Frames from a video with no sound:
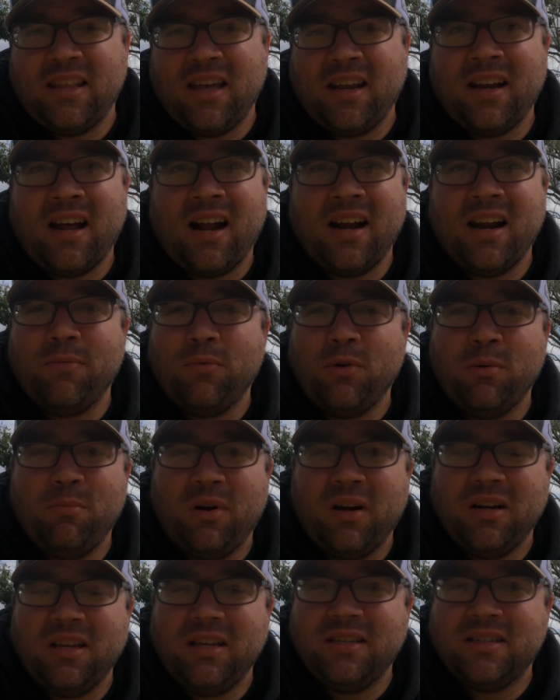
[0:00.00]
that not
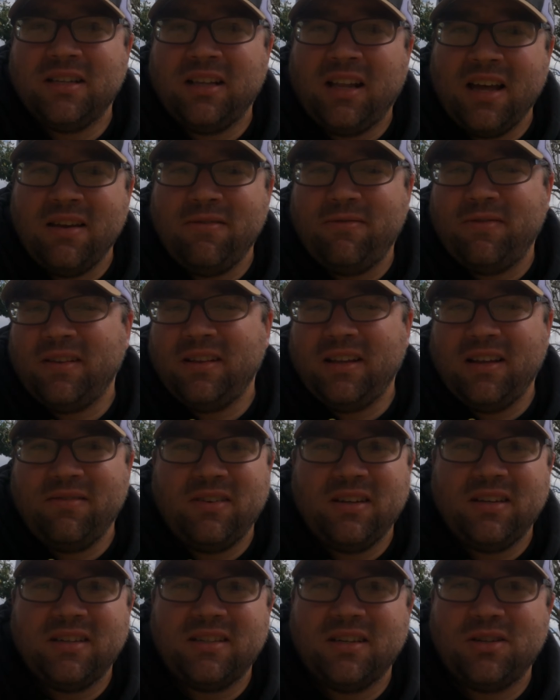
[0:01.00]
everybody's life and
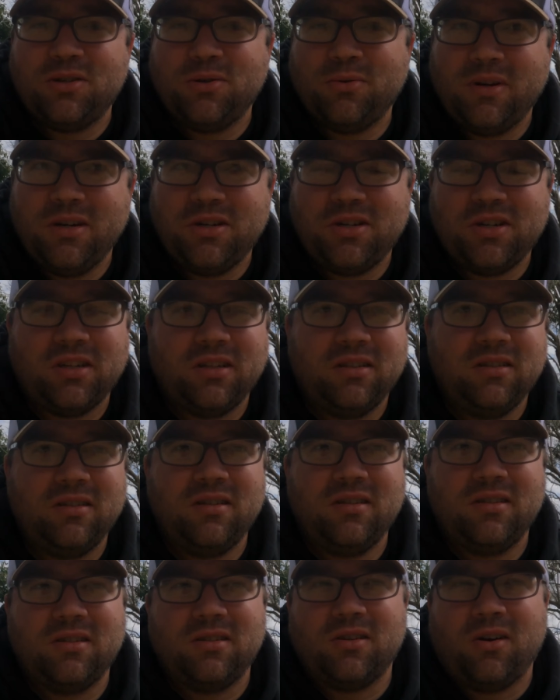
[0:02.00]
living
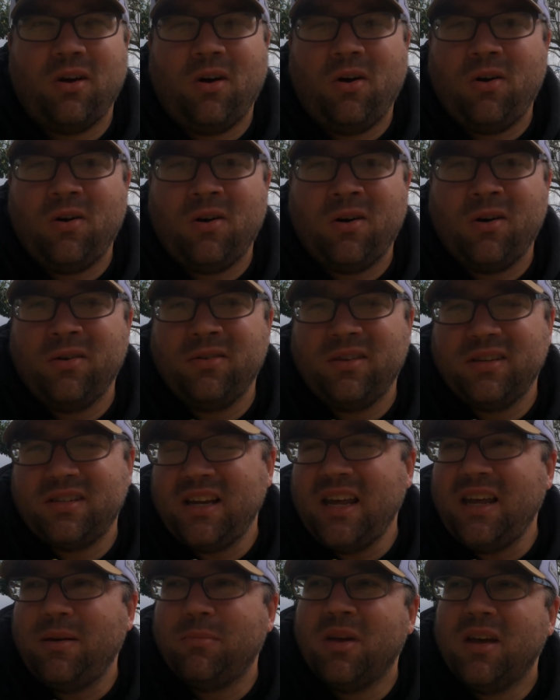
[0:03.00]
situations are the
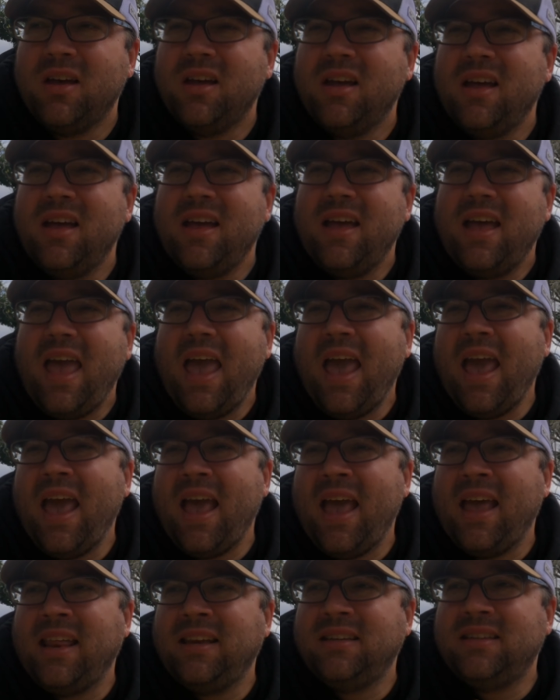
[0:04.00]
same.
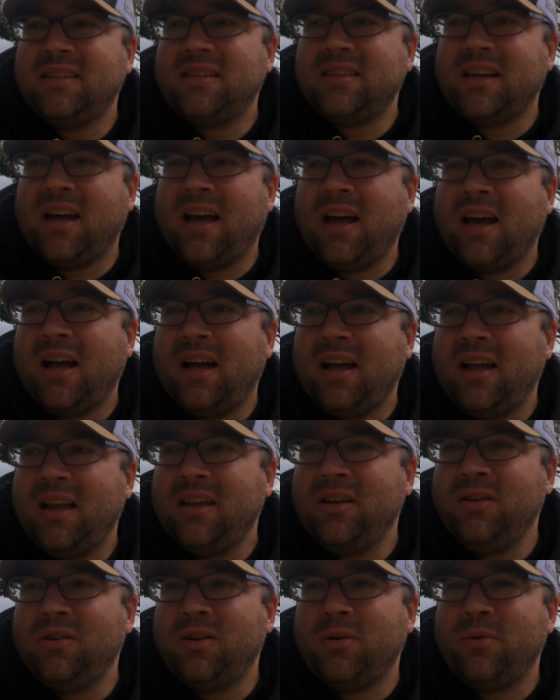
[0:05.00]
And
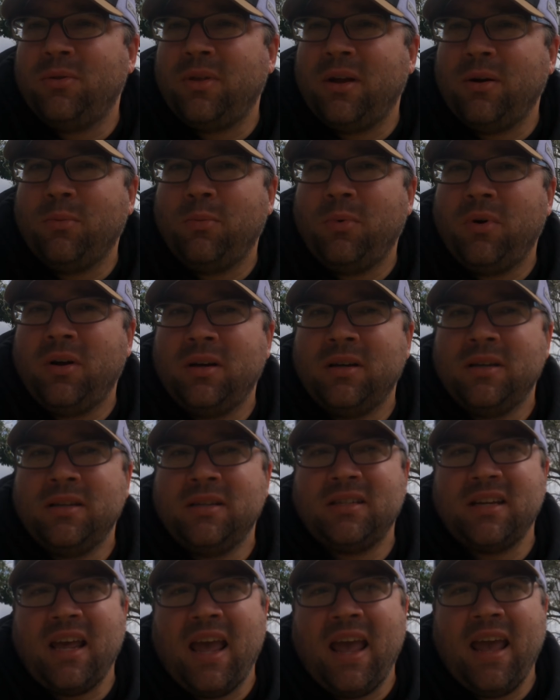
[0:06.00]
you know, there
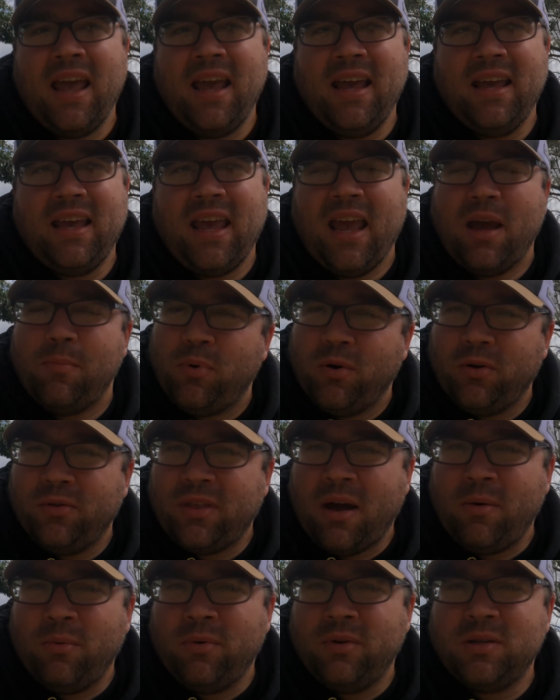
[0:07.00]
was a camper
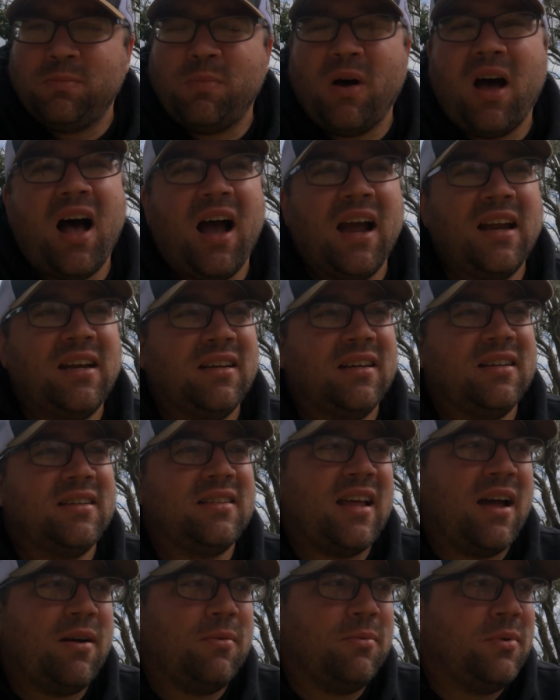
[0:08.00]
that was behind us
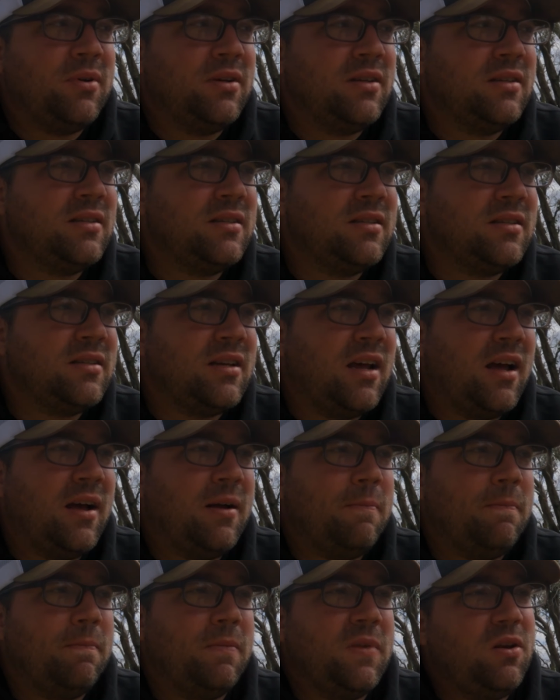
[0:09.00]
that was
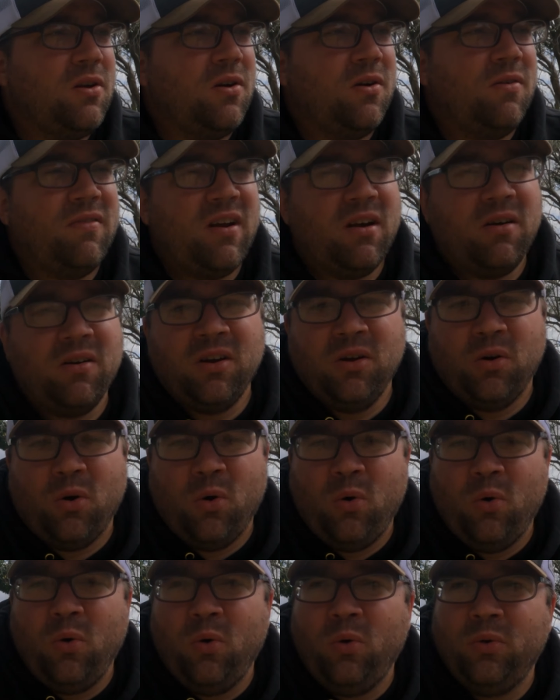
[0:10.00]
you know, very
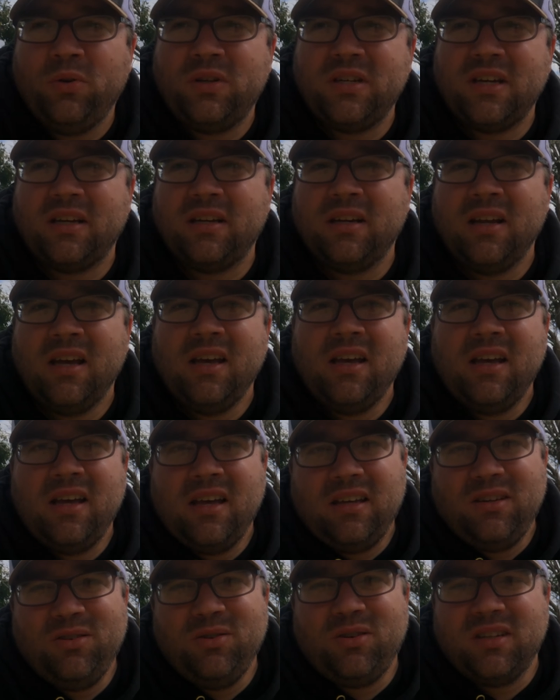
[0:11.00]
old,
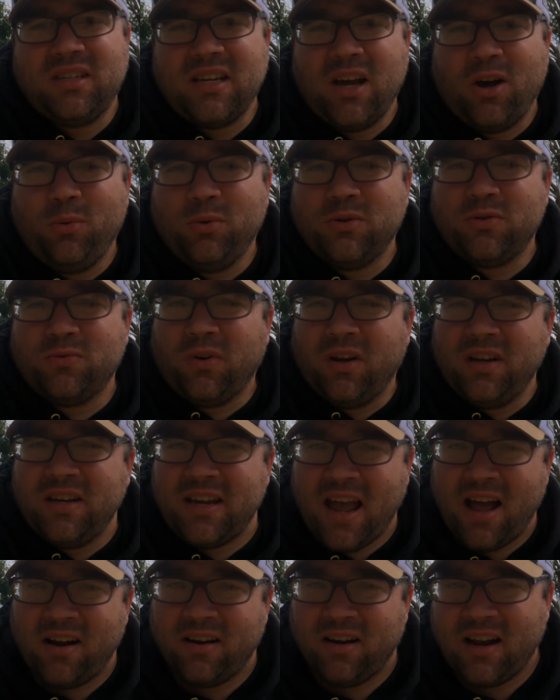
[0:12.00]
and you could tell was run
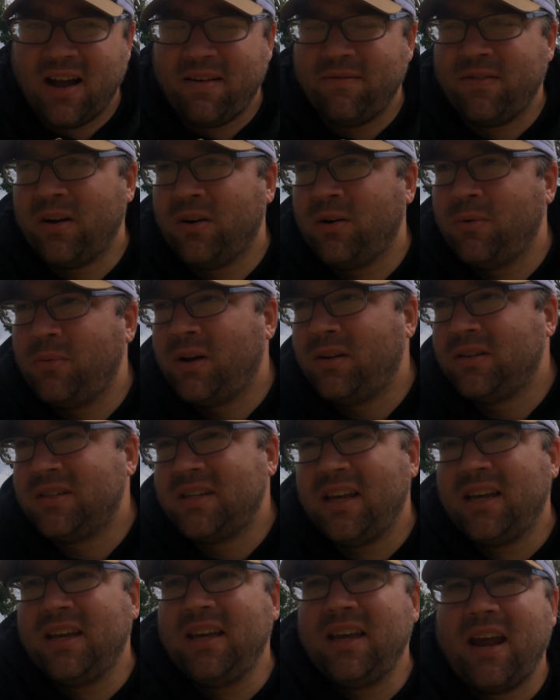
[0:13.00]
down and not very well
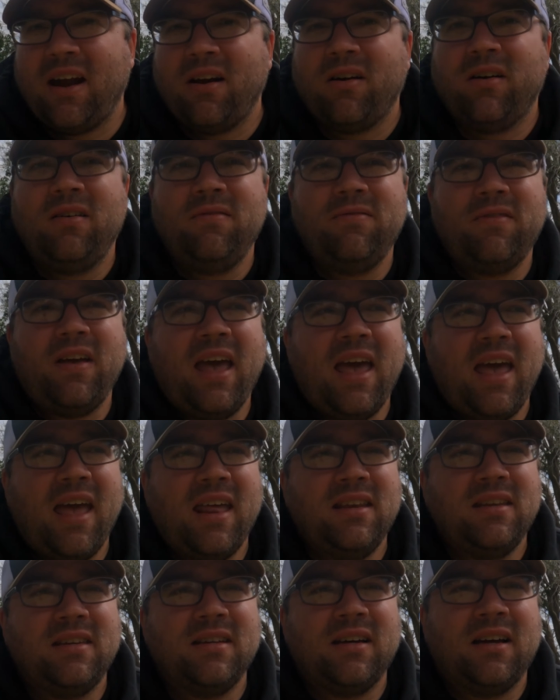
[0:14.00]
taken care of,
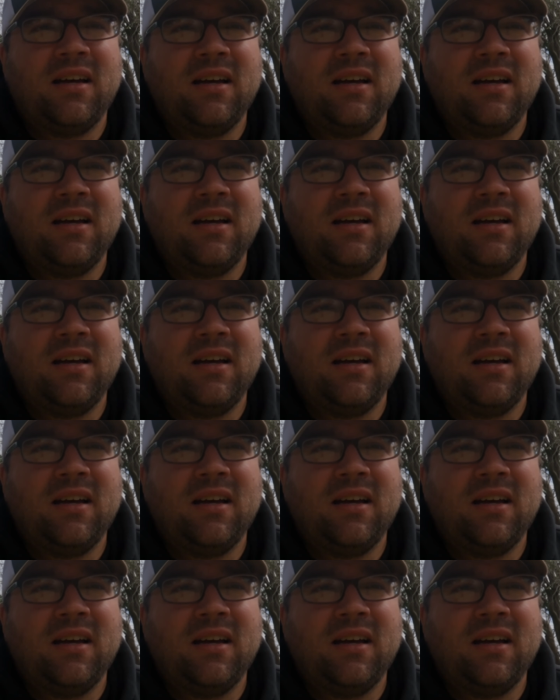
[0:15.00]
and